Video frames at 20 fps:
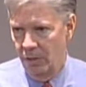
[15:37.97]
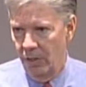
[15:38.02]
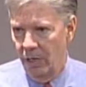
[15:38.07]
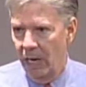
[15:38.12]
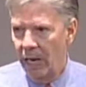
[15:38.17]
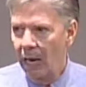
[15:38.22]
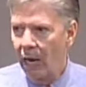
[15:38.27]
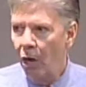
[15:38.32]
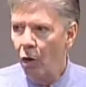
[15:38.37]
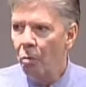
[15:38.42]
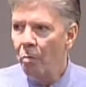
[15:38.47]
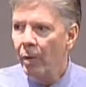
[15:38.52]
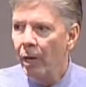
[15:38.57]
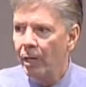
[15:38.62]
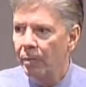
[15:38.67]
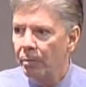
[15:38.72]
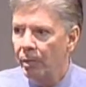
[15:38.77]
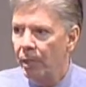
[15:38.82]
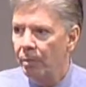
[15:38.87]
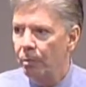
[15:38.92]
How
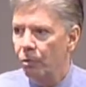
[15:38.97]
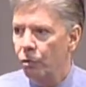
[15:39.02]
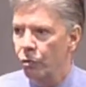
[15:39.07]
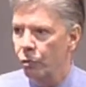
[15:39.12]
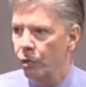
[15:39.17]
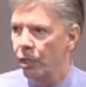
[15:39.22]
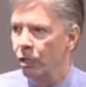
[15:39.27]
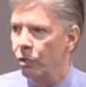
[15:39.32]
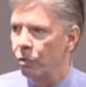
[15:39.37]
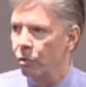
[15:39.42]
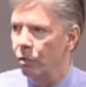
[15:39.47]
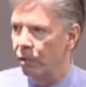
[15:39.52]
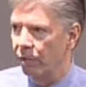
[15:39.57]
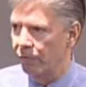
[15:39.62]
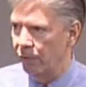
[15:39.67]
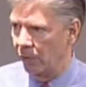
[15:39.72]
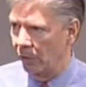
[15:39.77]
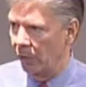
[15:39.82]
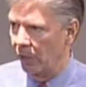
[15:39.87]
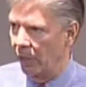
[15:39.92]
might people treat you
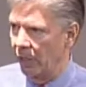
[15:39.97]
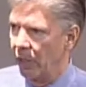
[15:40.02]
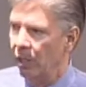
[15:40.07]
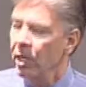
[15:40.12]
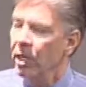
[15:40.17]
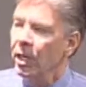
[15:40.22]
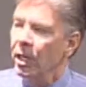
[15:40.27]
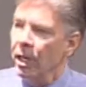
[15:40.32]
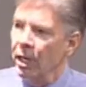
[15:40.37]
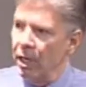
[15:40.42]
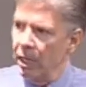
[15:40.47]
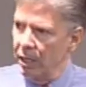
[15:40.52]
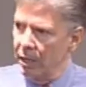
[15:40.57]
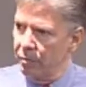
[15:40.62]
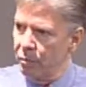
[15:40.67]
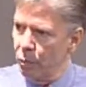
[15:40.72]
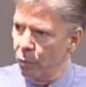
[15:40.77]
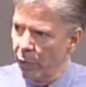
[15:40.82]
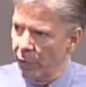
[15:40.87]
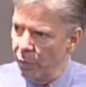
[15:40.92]
differently
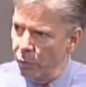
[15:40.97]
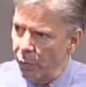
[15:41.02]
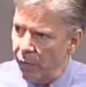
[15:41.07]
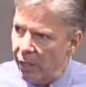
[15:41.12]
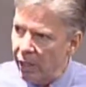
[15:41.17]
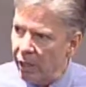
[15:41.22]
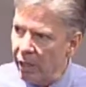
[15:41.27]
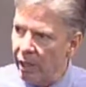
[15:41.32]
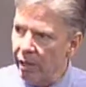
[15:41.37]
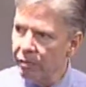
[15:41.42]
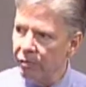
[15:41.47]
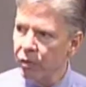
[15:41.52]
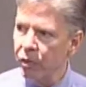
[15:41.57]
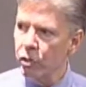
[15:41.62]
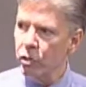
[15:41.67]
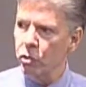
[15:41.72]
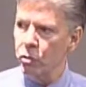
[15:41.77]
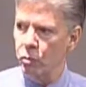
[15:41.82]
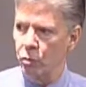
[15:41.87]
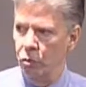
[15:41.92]
if when we left
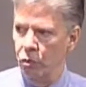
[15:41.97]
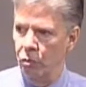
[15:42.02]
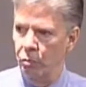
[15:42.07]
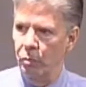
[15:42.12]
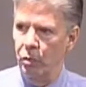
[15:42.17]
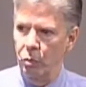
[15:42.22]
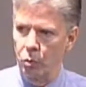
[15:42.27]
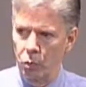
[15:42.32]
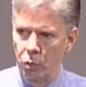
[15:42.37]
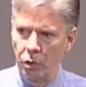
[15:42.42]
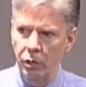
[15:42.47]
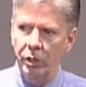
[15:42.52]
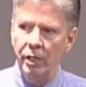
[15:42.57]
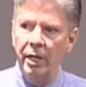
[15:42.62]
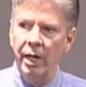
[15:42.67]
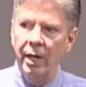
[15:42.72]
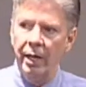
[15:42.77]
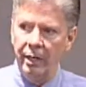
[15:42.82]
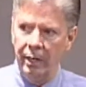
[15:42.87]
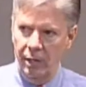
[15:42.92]
this room, the word
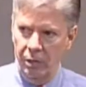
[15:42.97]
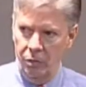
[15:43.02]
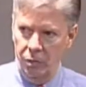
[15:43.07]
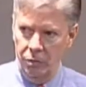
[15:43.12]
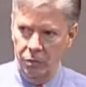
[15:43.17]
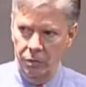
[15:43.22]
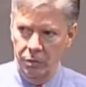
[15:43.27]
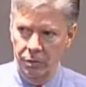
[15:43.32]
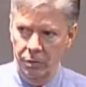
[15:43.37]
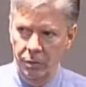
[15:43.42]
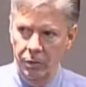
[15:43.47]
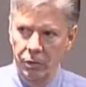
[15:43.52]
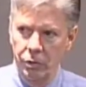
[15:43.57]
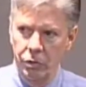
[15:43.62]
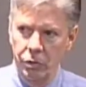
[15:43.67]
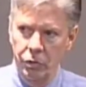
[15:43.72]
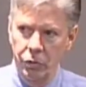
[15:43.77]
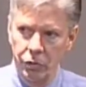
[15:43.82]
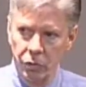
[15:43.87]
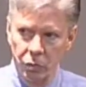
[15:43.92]
got out
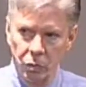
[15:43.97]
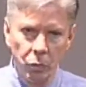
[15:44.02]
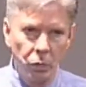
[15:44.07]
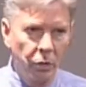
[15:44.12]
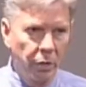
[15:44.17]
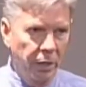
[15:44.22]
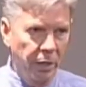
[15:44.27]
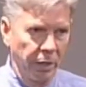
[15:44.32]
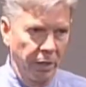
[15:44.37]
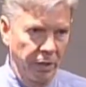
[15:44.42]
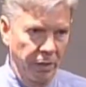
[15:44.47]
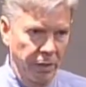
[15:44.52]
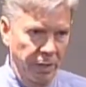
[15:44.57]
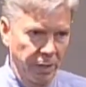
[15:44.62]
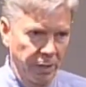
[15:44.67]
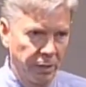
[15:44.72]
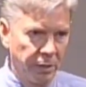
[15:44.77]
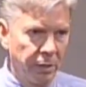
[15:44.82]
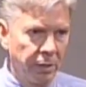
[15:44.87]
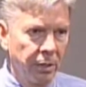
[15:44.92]
to your work
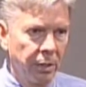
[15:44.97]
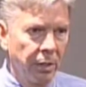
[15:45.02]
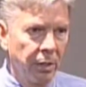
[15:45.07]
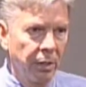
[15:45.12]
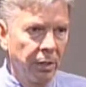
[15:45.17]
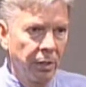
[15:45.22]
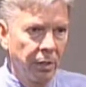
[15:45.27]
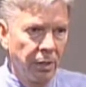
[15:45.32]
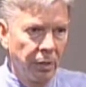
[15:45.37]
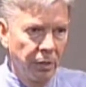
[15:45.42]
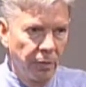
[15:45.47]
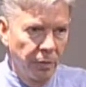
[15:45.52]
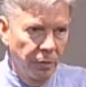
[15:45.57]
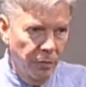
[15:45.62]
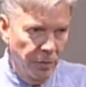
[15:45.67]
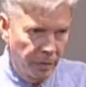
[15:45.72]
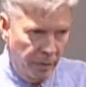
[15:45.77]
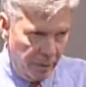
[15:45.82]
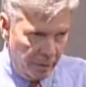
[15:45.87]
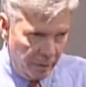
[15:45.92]
area
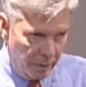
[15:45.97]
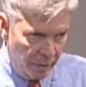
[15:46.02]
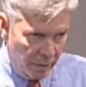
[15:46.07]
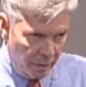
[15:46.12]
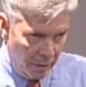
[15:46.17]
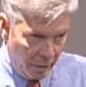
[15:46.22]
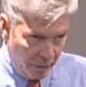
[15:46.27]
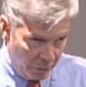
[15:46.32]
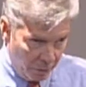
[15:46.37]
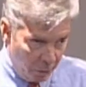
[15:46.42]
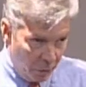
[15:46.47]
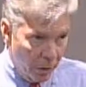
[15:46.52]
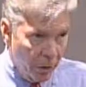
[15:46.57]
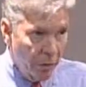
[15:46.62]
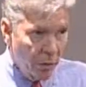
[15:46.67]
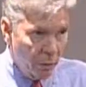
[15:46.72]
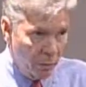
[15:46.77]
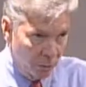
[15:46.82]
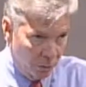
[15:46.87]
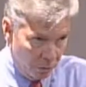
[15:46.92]
that everyone in
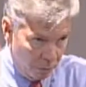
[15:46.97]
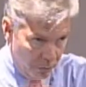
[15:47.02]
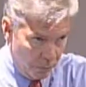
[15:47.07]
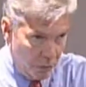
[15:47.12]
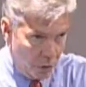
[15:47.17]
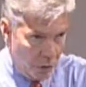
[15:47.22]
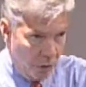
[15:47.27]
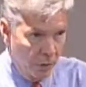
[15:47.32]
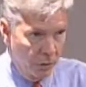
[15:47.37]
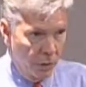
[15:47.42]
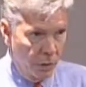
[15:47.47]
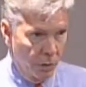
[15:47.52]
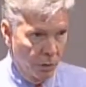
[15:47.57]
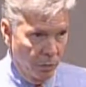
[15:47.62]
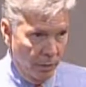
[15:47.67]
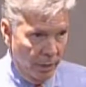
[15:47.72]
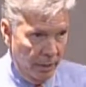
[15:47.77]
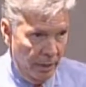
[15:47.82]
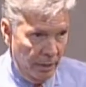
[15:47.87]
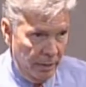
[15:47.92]
the room saw that you
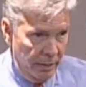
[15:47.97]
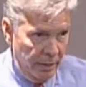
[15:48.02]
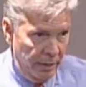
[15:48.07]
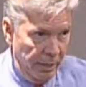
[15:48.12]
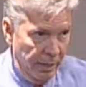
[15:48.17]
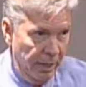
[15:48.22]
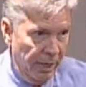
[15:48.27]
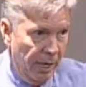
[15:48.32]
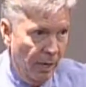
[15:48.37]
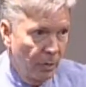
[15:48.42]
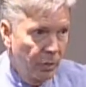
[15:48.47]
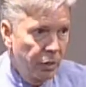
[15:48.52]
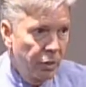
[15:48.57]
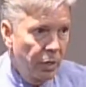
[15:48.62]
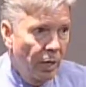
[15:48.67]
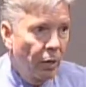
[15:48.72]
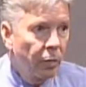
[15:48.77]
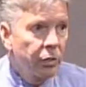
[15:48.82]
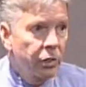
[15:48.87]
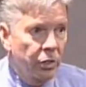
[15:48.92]
were gay today? How
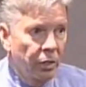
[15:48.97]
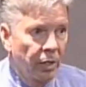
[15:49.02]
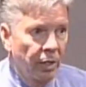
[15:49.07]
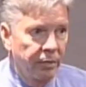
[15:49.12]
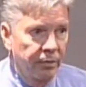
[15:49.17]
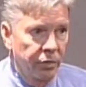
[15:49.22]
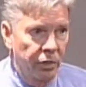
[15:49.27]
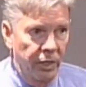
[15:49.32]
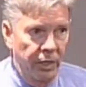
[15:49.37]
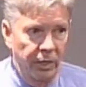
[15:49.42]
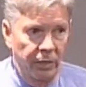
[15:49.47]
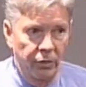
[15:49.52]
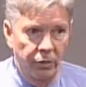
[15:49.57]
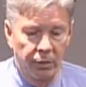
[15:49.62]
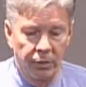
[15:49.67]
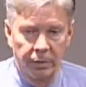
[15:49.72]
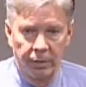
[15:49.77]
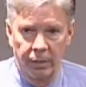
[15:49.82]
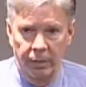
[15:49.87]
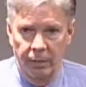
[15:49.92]
would your life
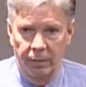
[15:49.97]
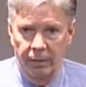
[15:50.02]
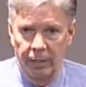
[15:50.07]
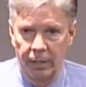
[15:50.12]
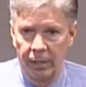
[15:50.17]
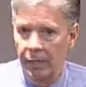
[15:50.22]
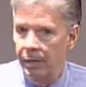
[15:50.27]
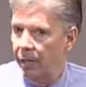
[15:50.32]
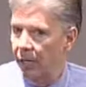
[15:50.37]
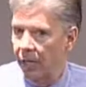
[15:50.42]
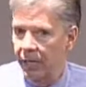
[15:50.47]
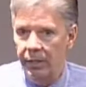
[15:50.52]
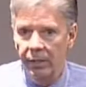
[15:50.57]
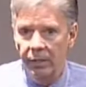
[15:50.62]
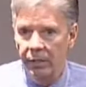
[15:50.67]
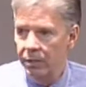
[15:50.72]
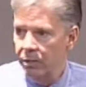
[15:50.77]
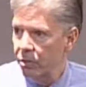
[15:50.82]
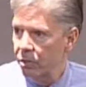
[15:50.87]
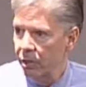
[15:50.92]
change here? Any
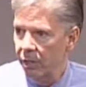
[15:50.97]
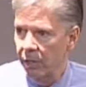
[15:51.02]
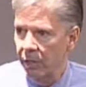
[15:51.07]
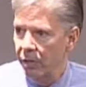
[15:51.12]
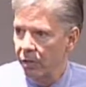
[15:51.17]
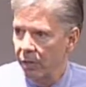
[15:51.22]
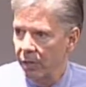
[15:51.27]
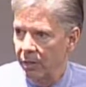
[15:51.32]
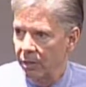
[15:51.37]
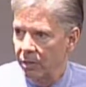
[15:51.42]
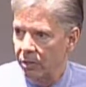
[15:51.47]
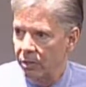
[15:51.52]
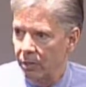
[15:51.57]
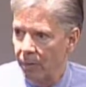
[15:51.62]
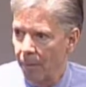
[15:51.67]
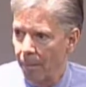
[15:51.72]
ideas? Any thoughts?